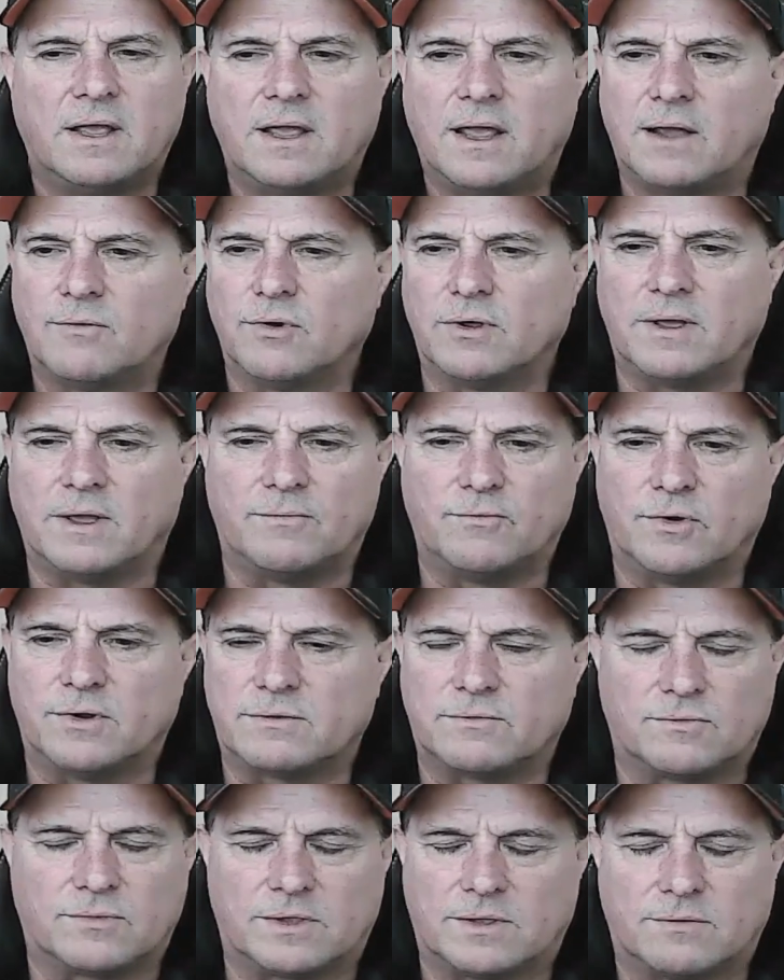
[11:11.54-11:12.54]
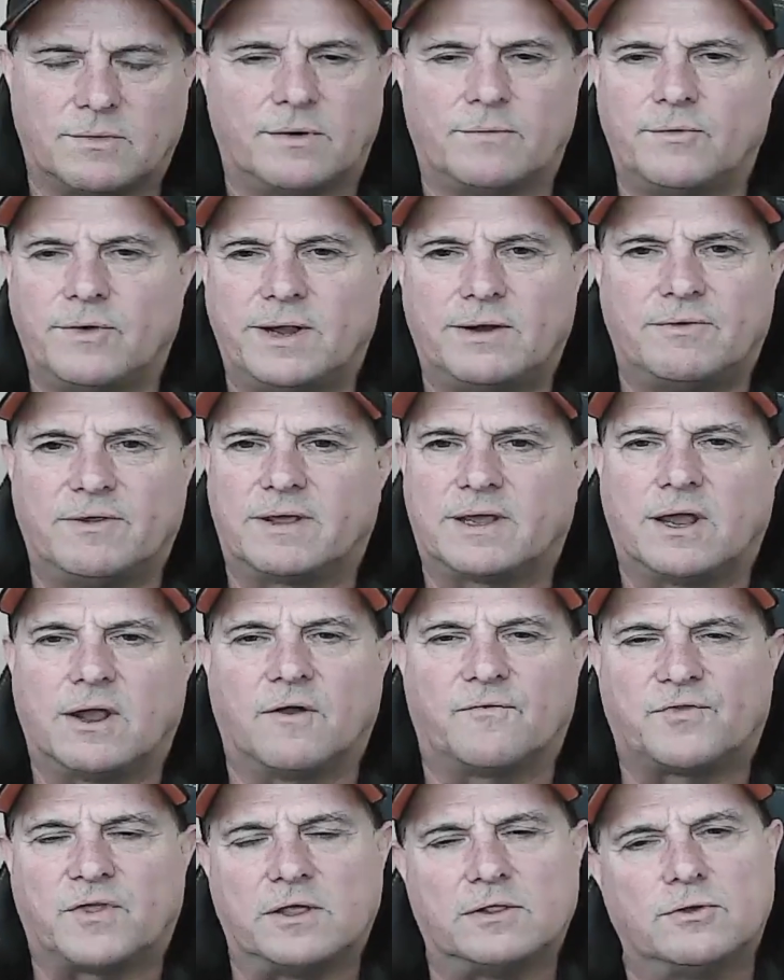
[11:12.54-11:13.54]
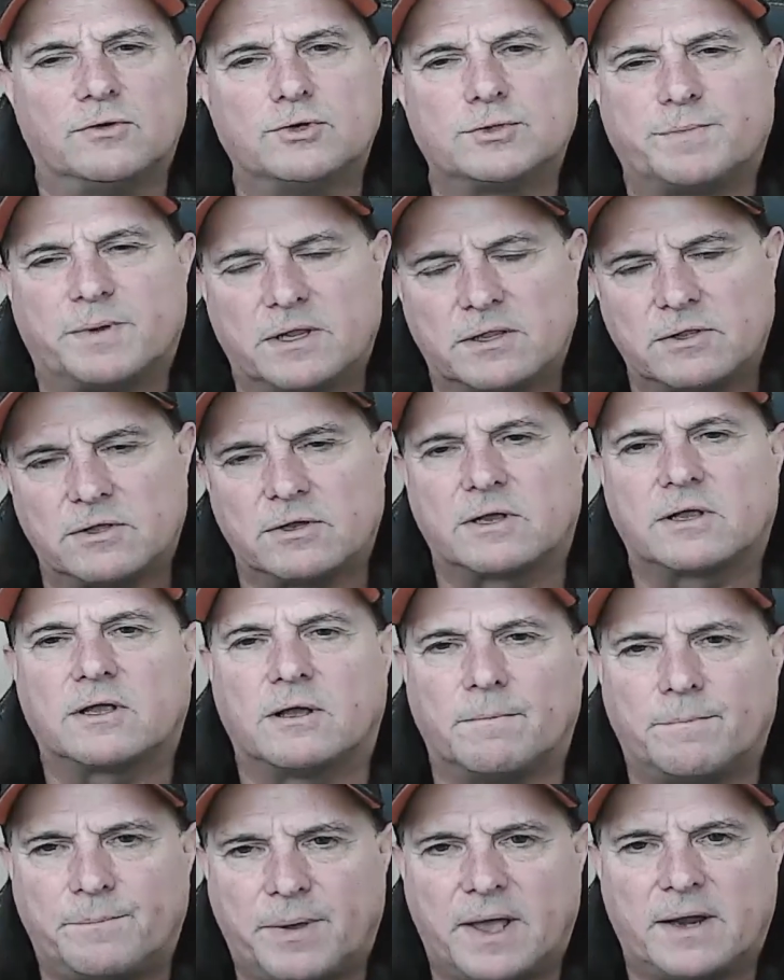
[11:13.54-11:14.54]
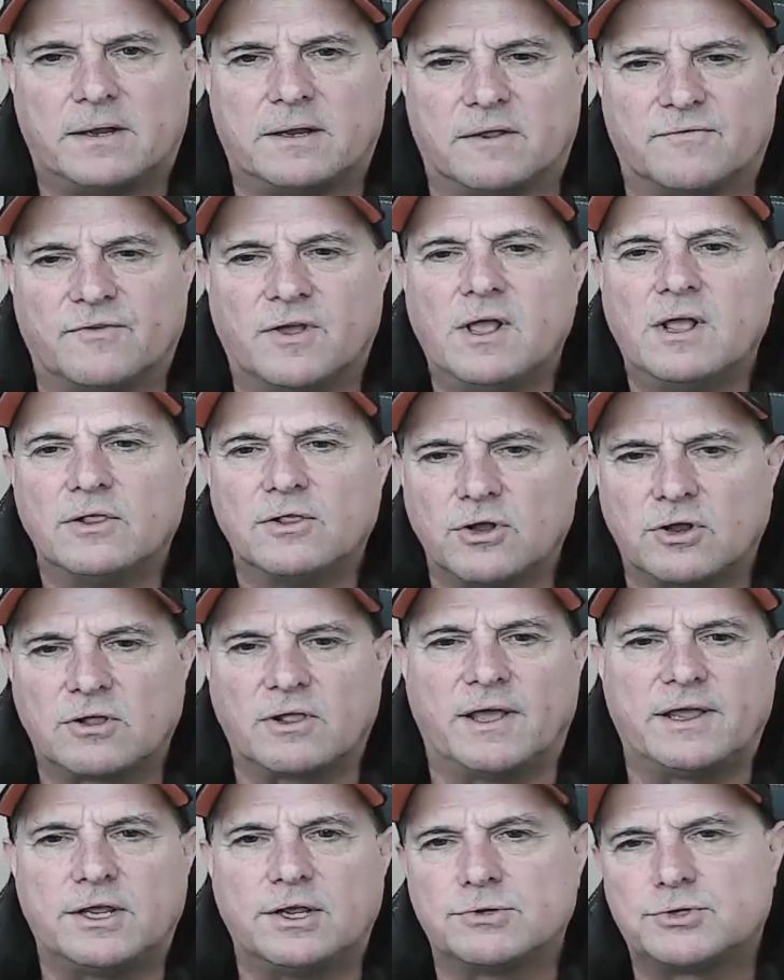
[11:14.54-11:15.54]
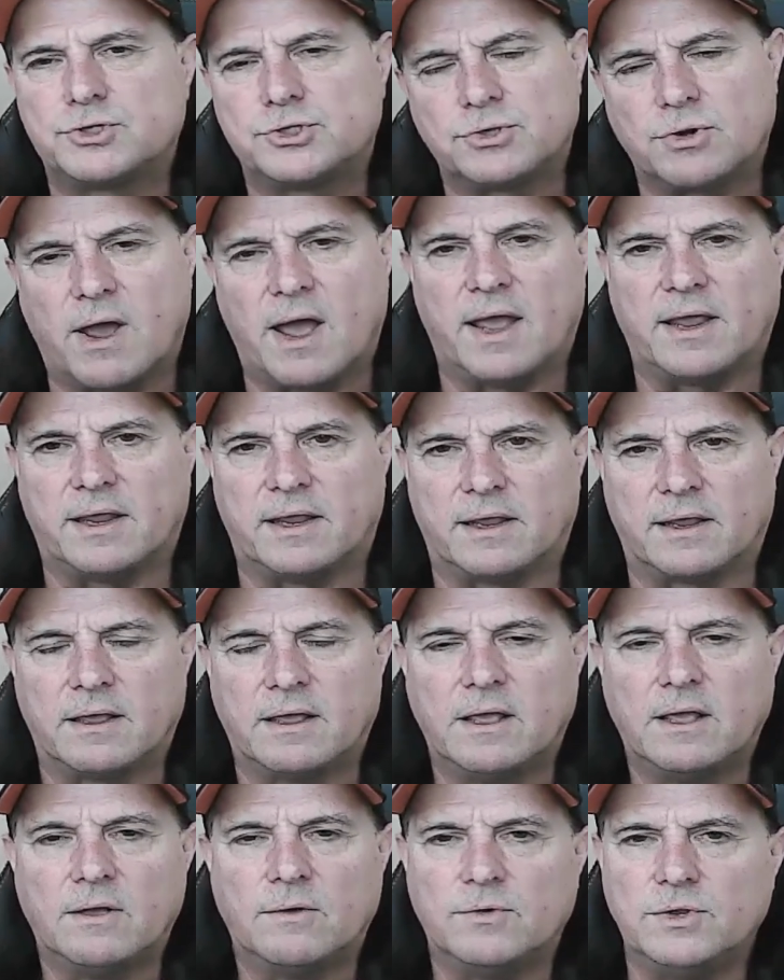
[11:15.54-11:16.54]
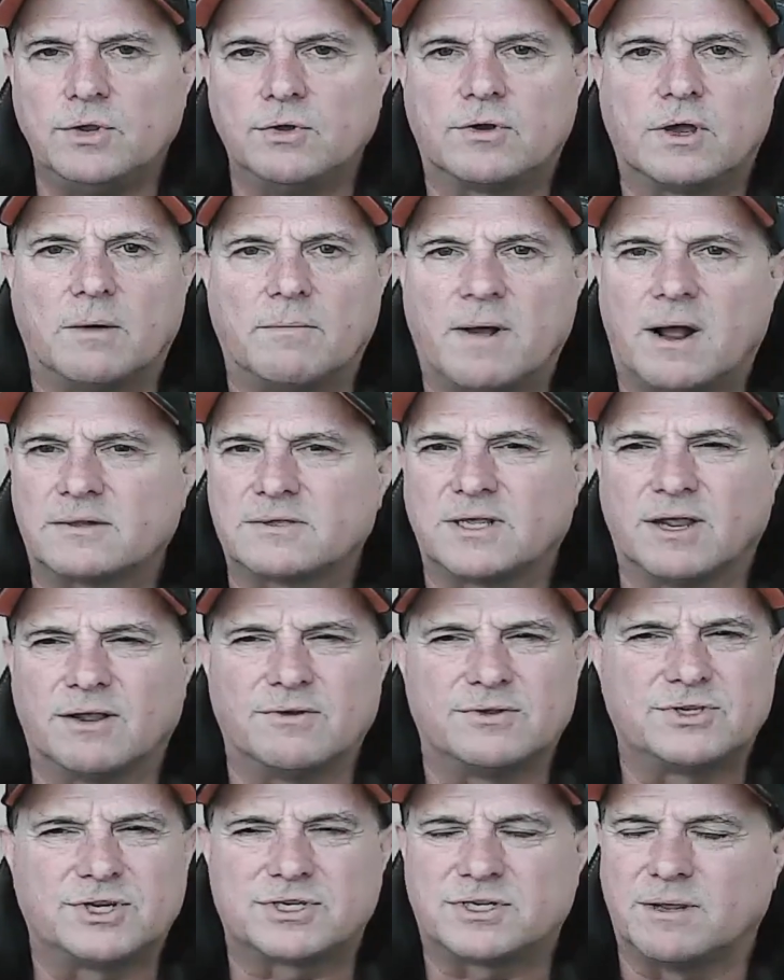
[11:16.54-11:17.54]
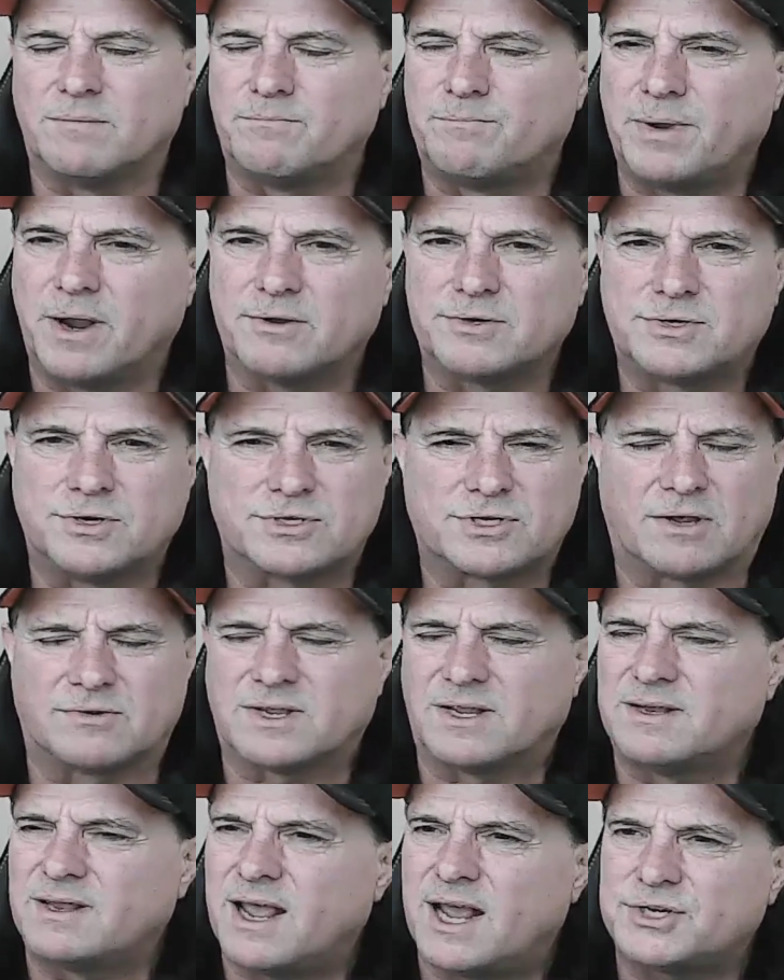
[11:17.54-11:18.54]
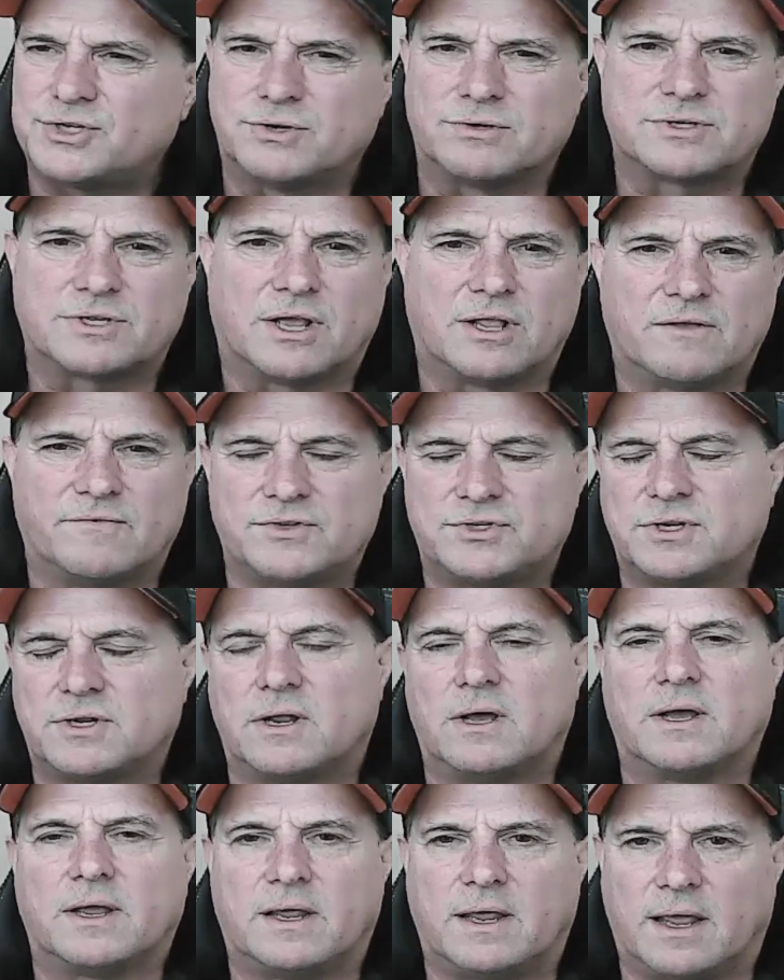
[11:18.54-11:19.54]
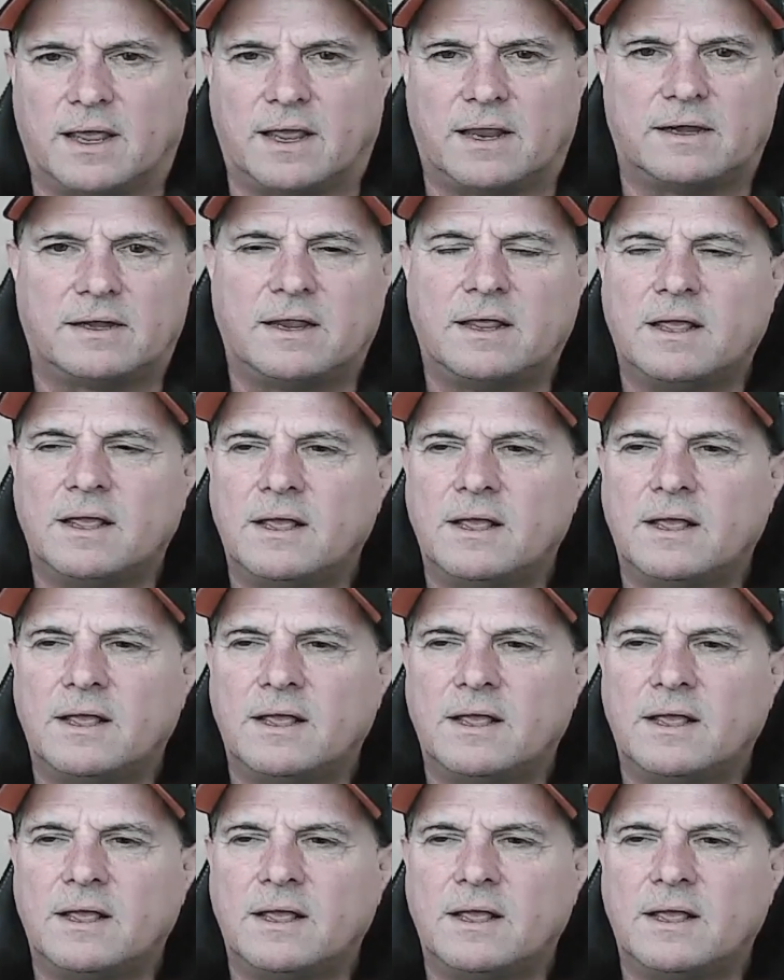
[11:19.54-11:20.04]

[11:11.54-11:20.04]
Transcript: And we don't even care if they lose, but it looked competitive. Look like you're trying. When you come out there and just embarrass yourselves on national television again,